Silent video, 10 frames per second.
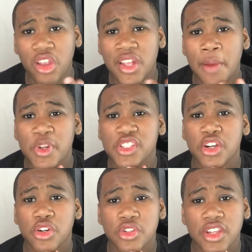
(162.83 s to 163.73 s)
Number
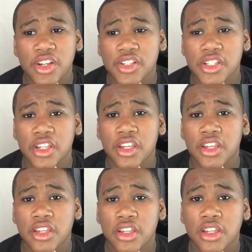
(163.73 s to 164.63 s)
two, you know what I'm saying,
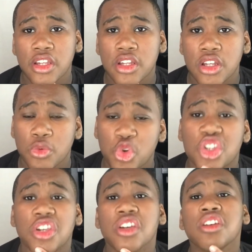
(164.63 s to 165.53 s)

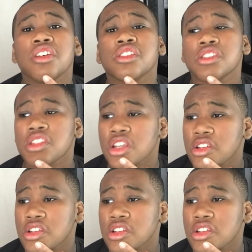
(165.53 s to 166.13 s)
which is...